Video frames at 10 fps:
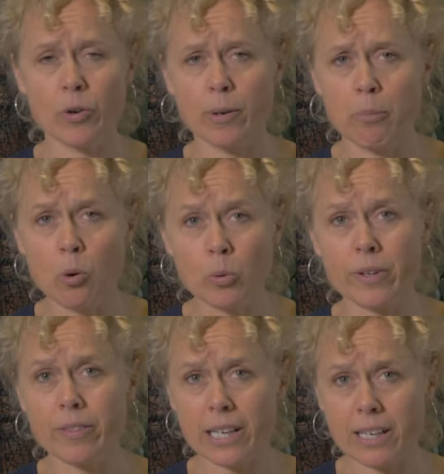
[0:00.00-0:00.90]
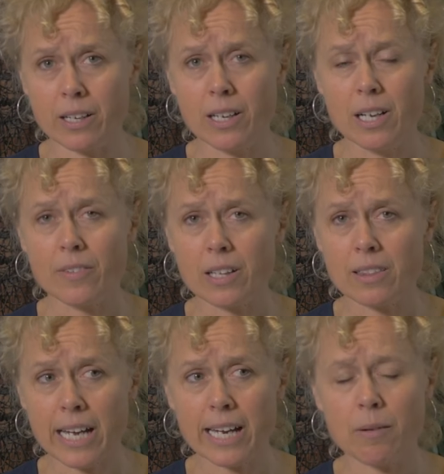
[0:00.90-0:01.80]
very important that
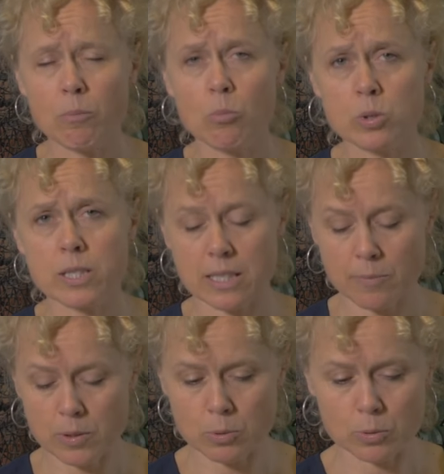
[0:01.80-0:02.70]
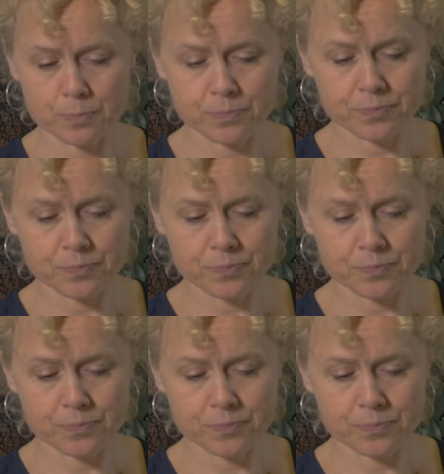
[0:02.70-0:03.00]
they are more susceptible.